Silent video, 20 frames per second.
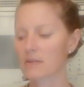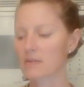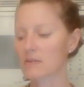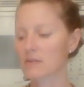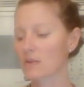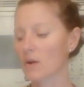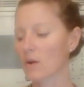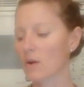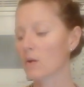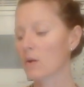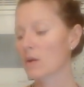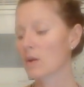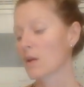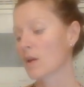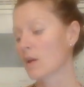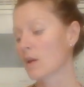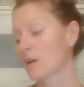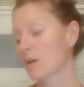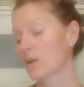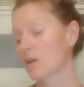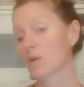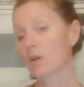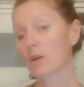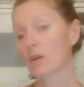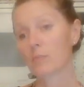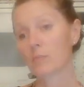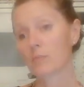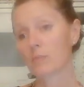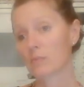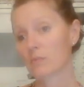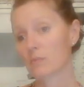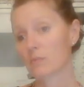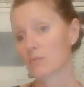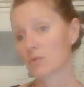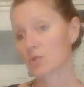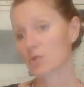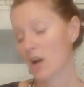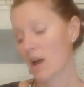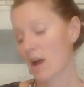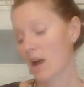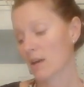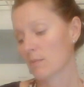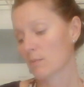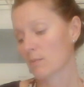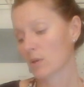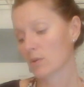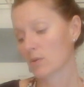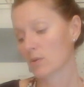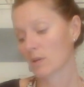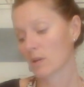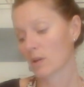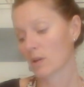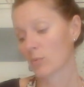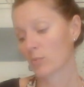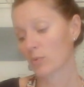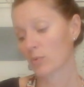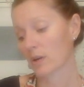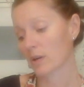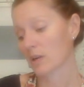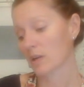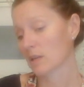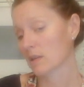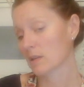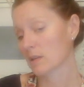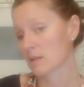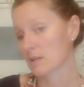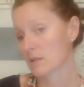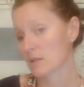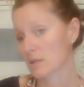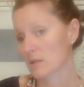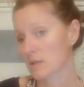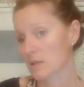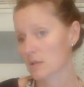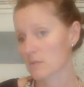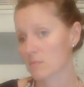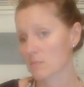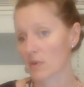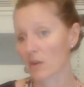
So you could try Mucuna pruriens.